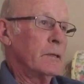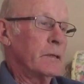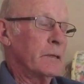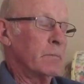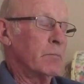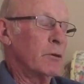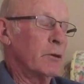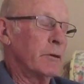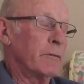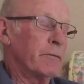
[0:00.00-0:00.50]

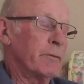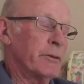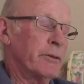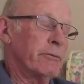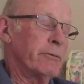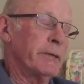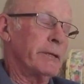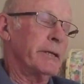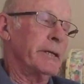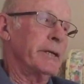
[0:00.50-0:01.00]
the burned for
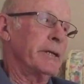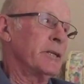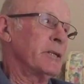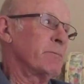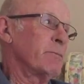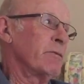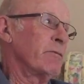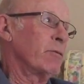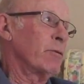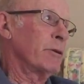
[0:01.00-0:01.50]
3
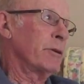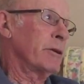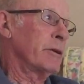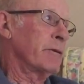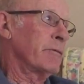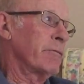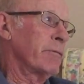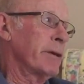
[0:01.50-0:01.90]
days before they could